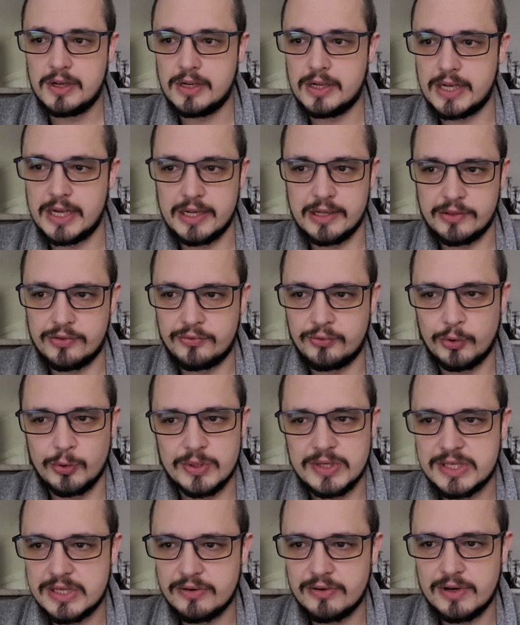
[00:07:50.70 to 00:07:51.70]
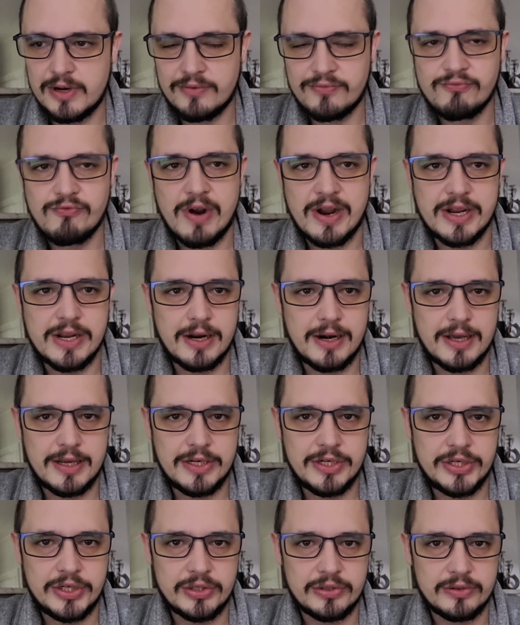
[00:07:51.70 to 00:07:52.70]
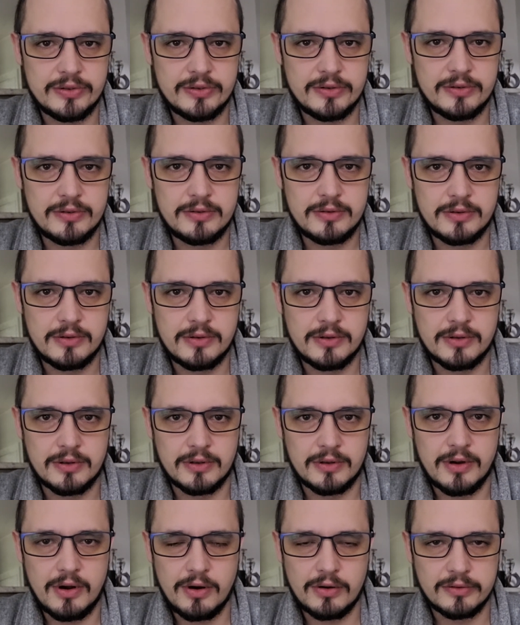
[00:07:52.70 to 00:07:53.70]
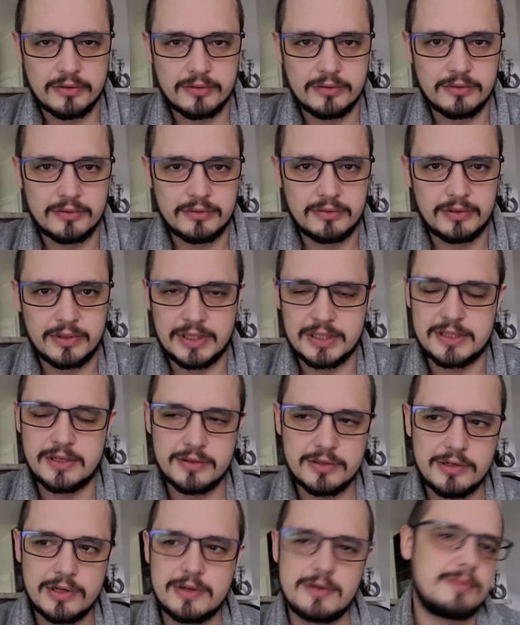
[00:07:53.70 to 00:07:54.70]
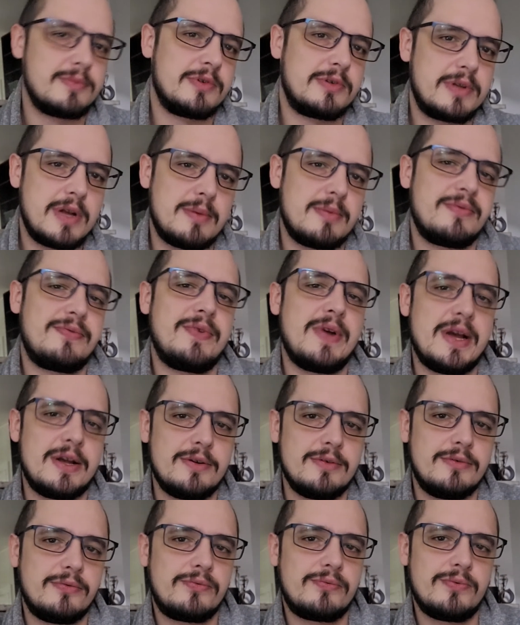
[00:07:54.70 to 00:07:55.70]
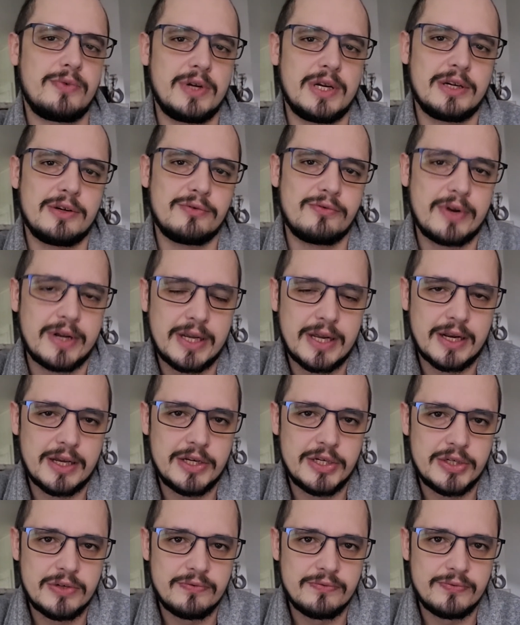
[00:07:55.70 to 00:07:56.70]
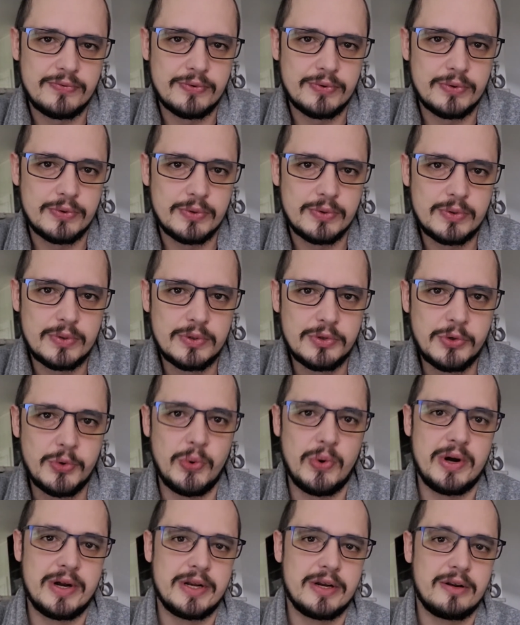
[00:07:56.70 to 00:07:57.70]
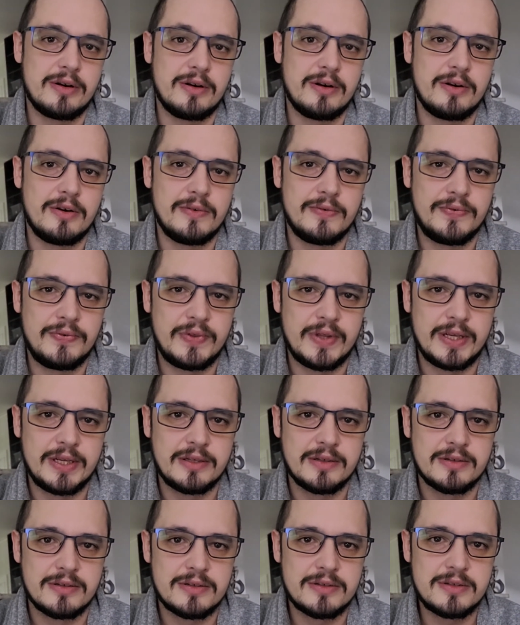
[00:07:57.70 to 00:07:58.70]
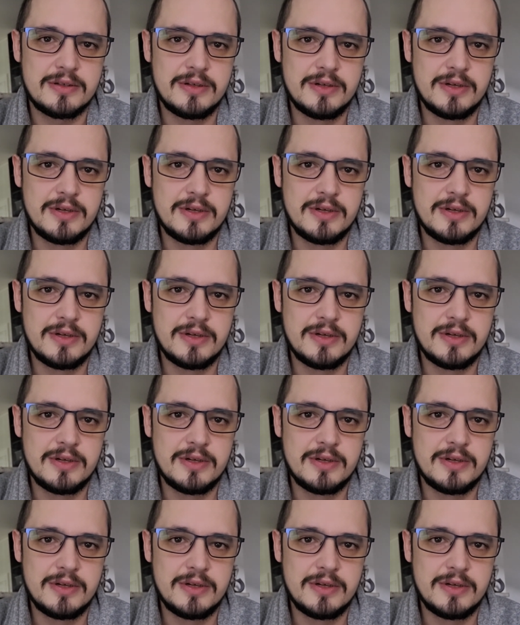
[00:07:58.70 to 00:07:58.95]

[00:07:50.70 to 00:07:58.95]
get through. Is there enough regulation on this? I'm a fan of regulation for quite a lot of things,